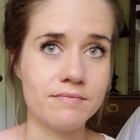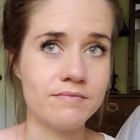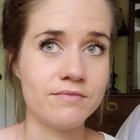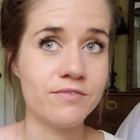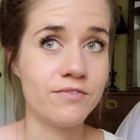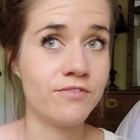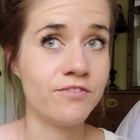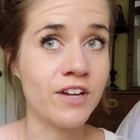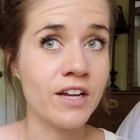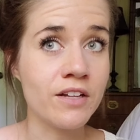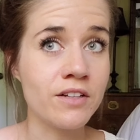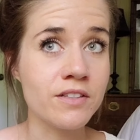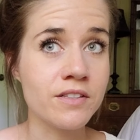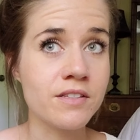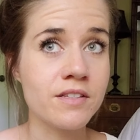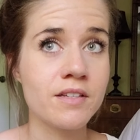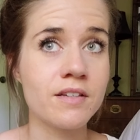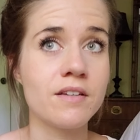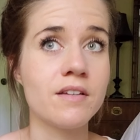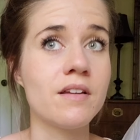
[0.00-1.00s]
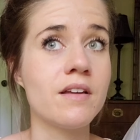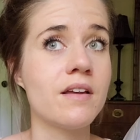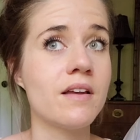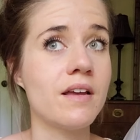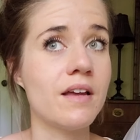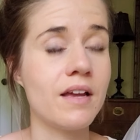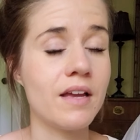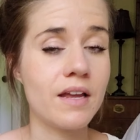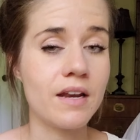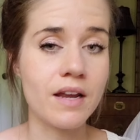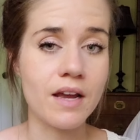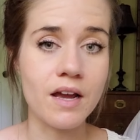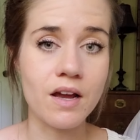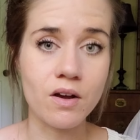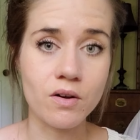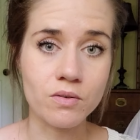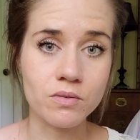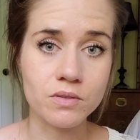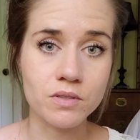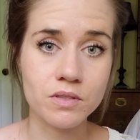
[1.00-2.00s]
felt and
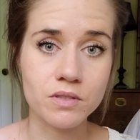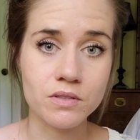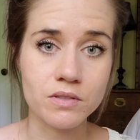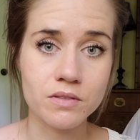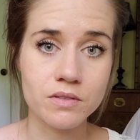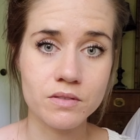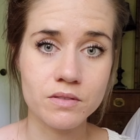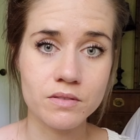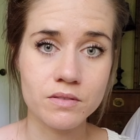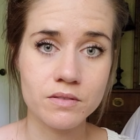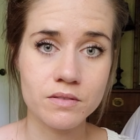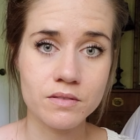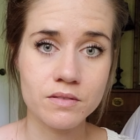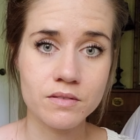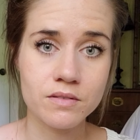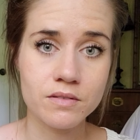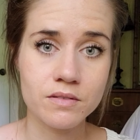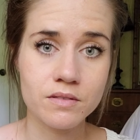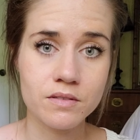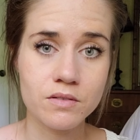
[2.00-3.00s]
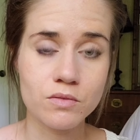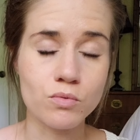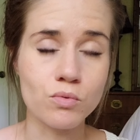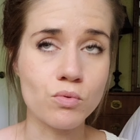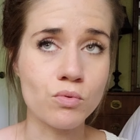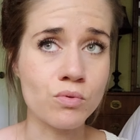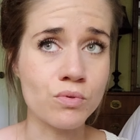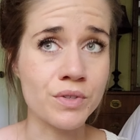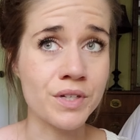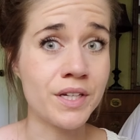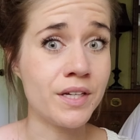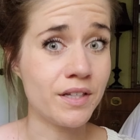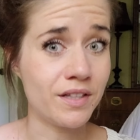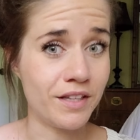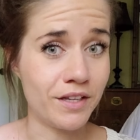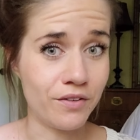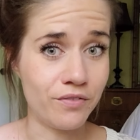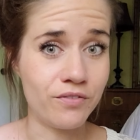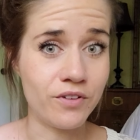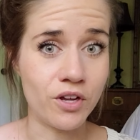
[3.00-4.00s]
out.
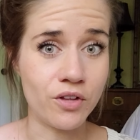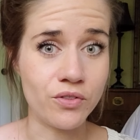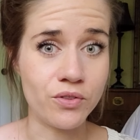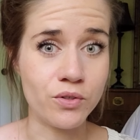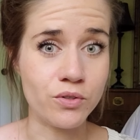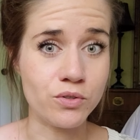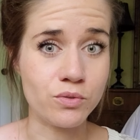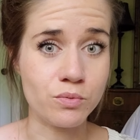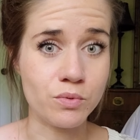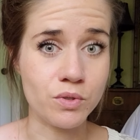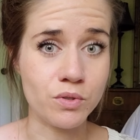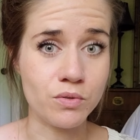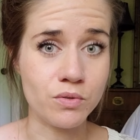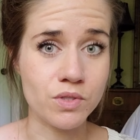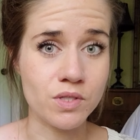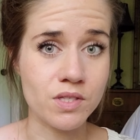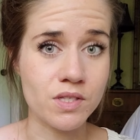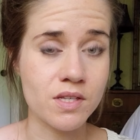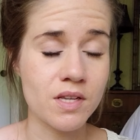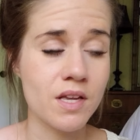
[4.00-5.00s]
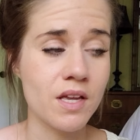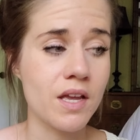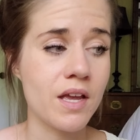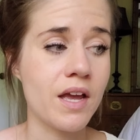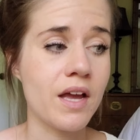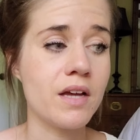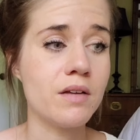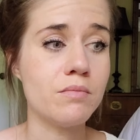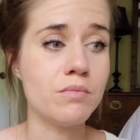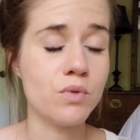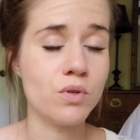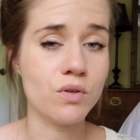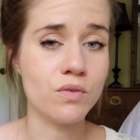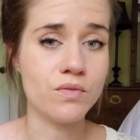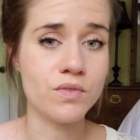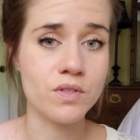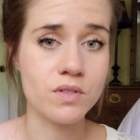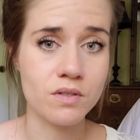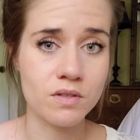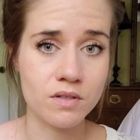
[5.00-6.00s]
Really felt those wounds and
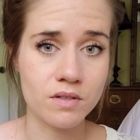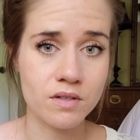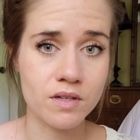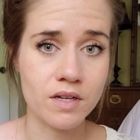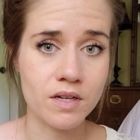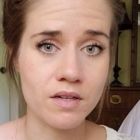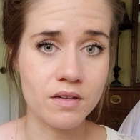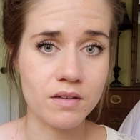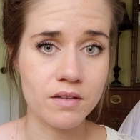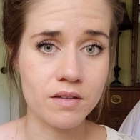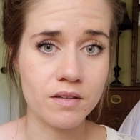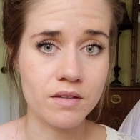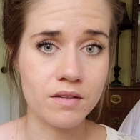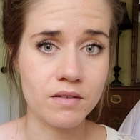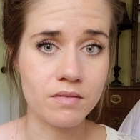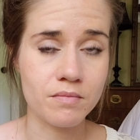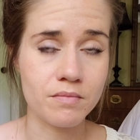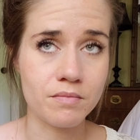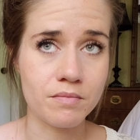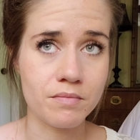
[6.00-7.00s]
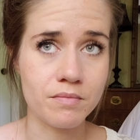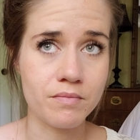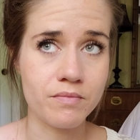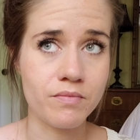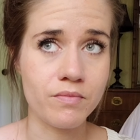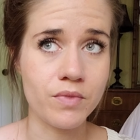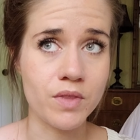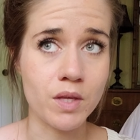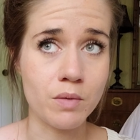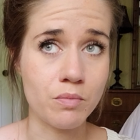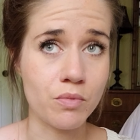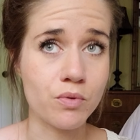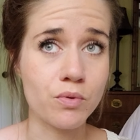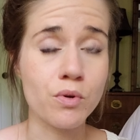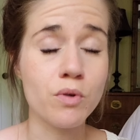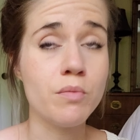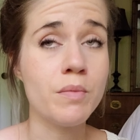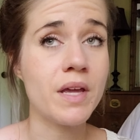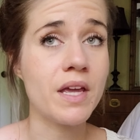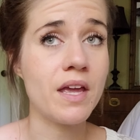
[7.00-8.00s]
moved them
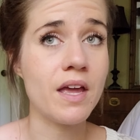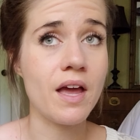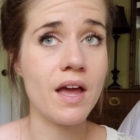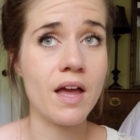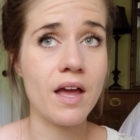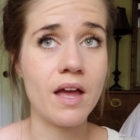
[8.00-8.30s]
through me